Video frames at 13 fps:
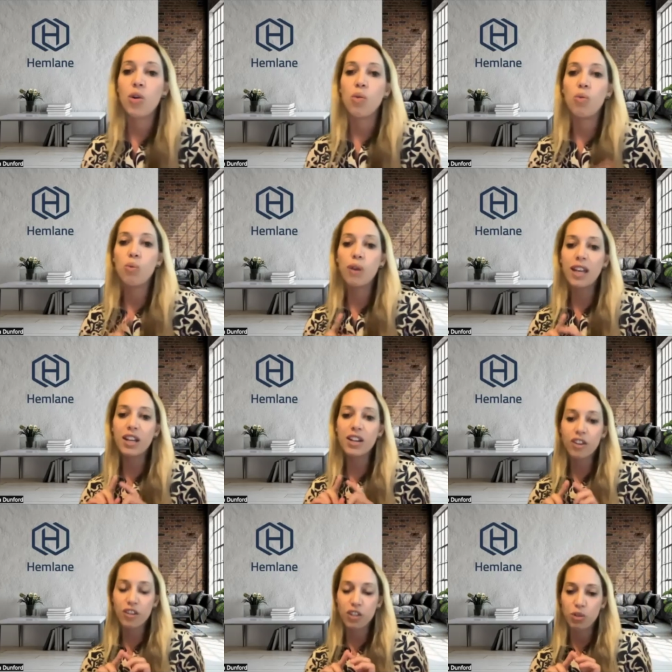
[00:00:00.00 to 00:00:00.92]

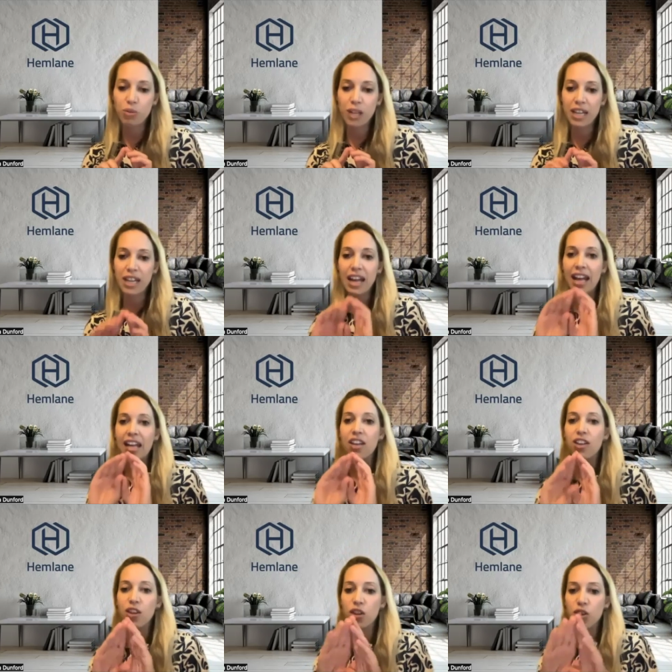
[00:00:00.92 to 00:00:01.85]
We are doing
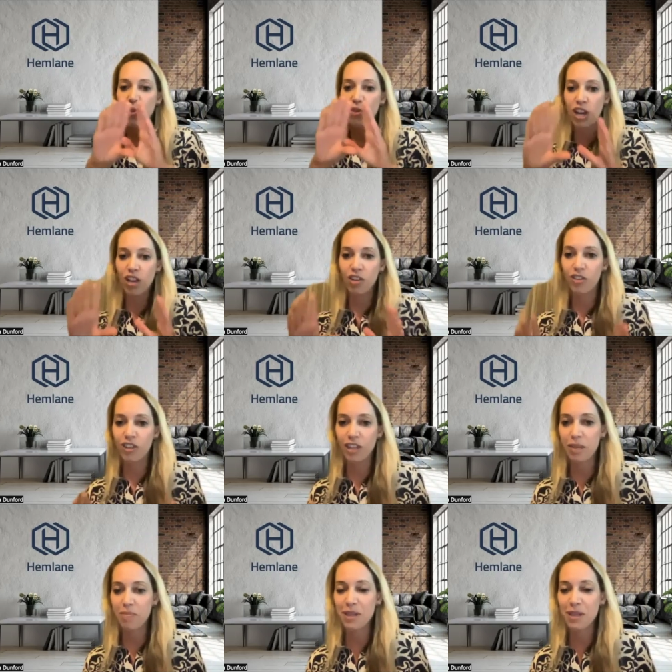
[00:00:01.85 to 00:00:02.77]
a huge
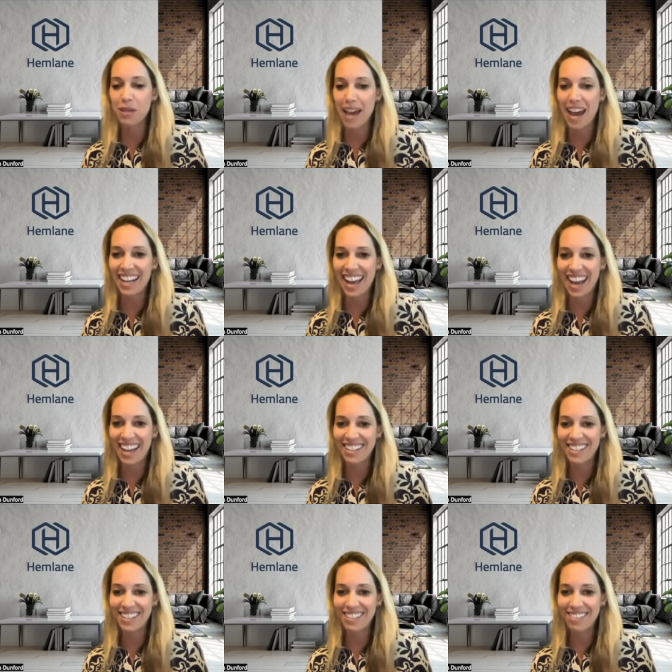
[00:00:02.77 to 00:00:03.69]
algorithm on the back end